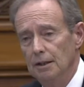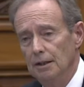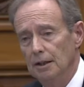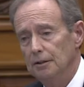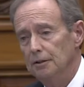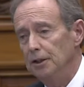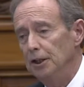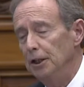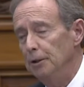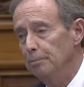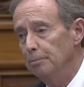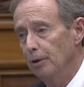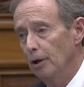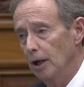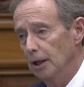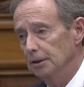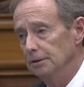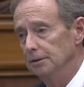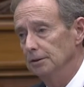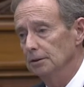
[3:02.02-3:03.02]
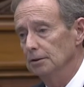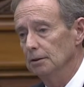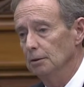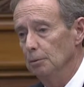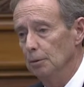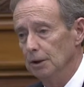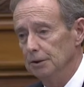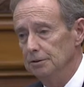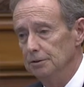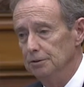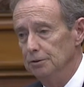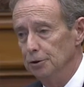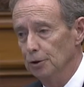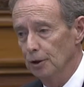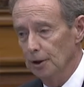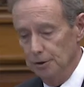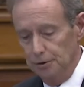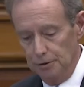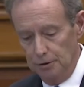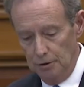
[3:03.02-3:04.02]
a key partner in what
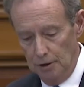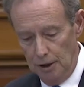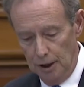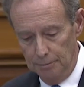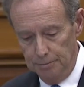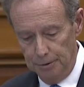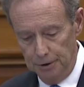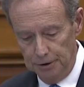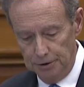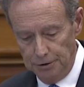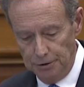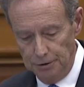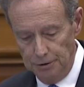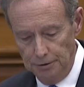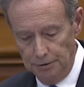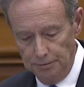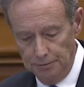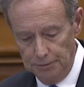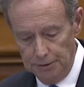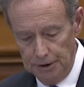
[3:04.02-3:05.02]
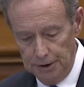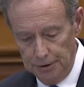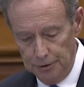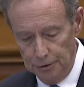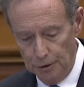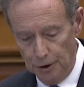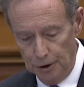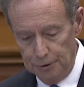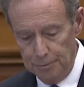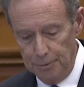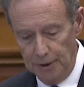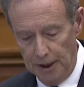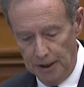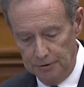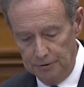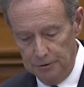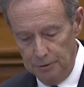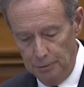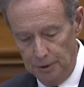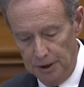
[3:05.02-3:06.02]
George accomplished, George
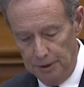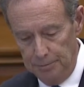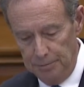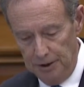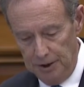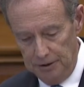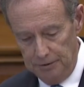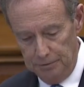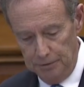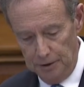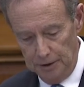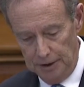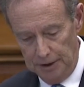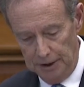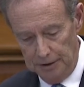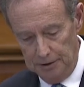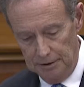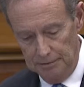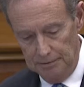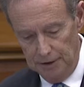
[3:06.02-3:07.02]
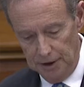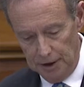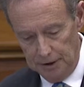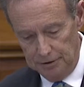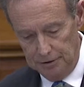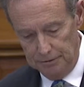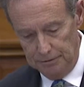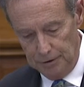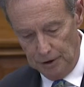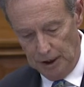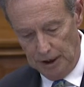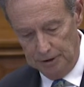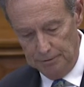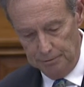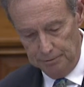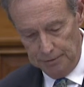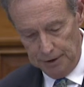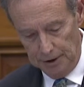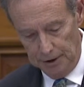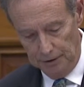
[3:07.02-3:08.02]
passed away peacefully at the village of
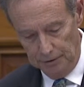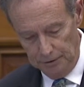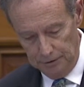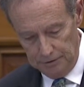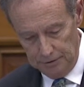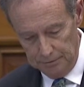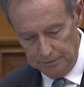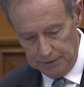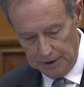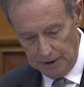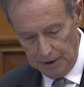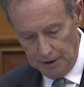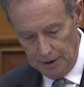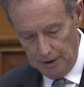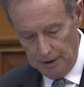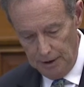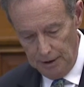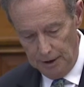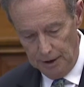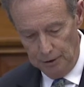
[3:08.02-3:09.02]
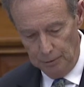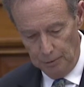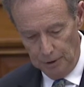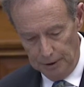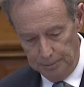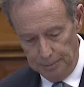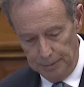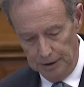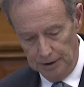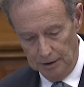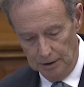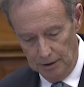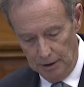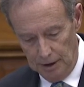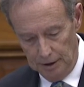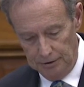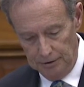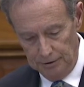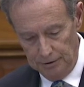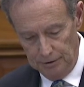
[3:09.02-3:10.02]
Taunton Mills in Whitby on
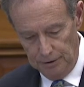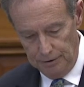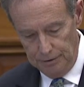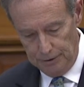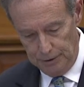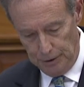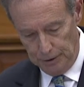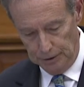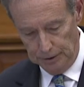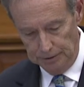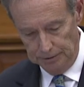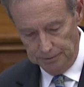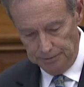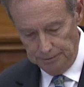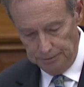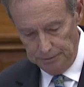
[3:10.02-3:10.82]
August the 3rd,